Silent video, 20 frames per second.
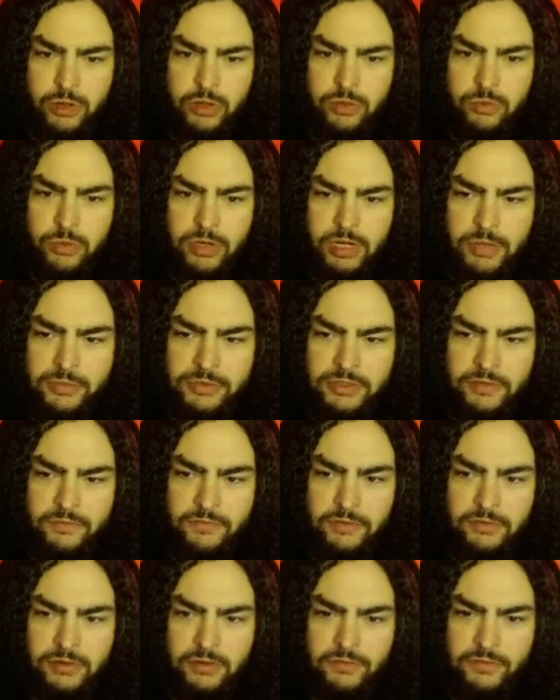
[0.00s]
Pokemon up to
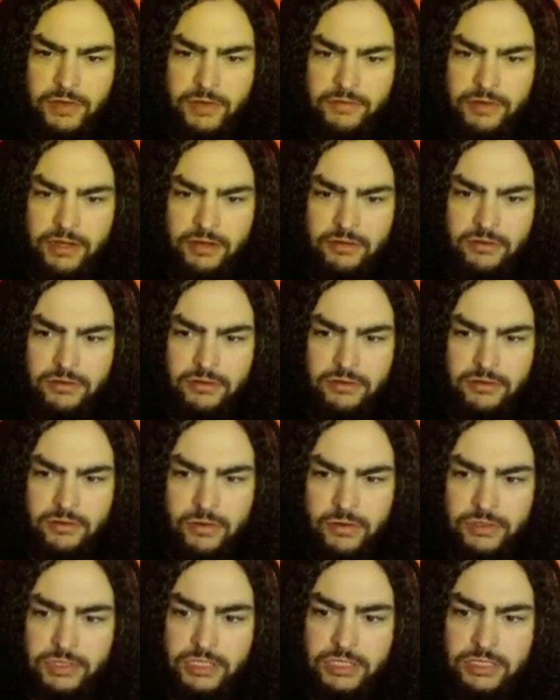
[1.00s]
55 now?
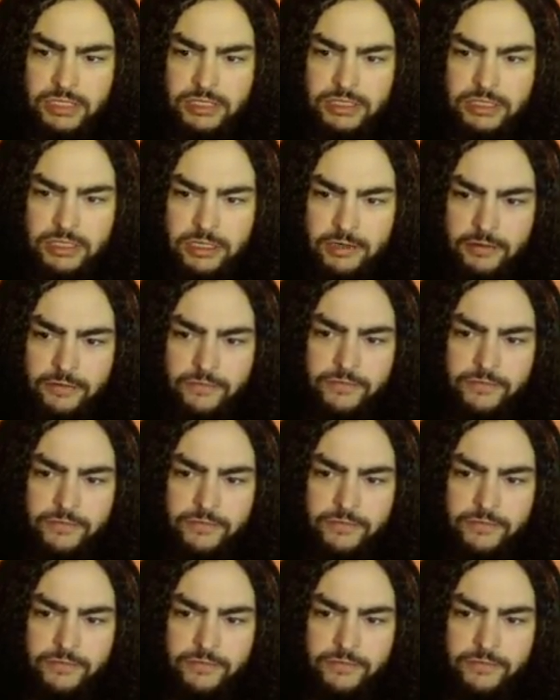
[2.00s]
Or is it 60?